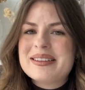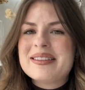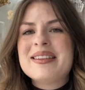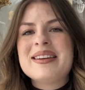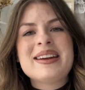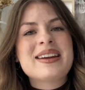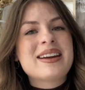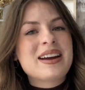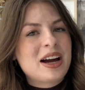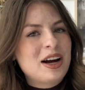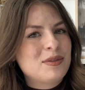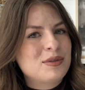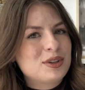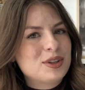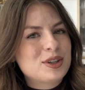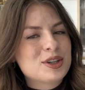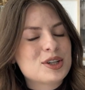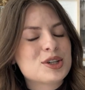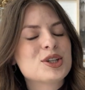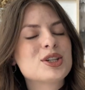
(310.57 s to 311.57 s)
the
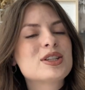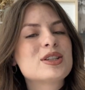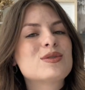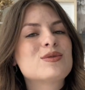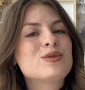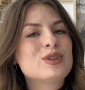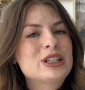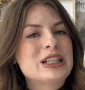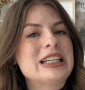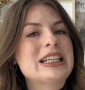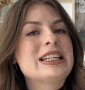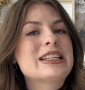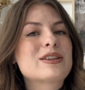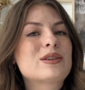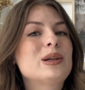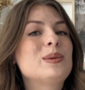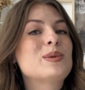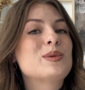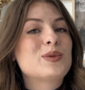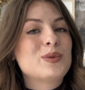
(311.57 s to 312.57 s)
cover just really
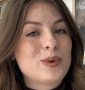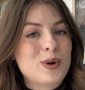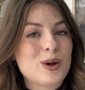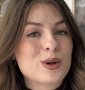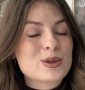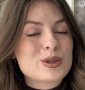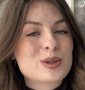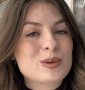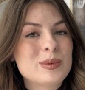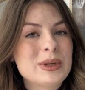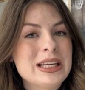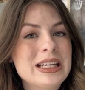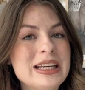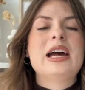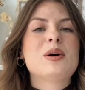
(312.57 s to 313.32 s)
screams fall to me.